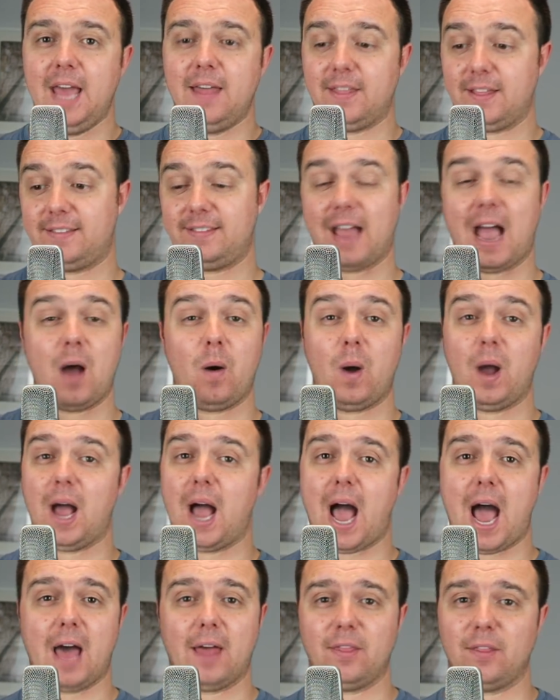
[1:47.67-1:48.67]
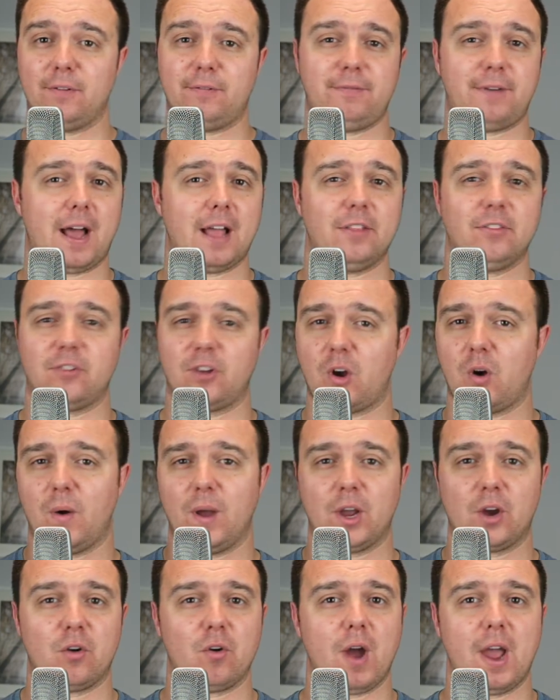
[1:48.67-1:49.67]
The tower and the fans are
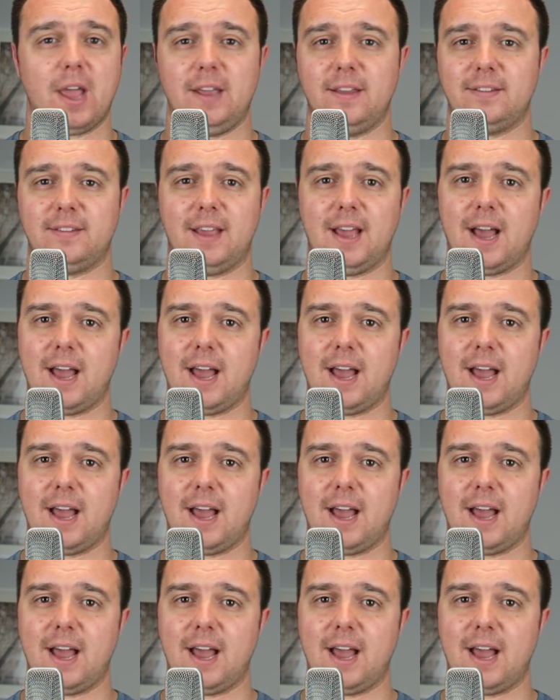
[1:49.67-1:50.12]
going crazy.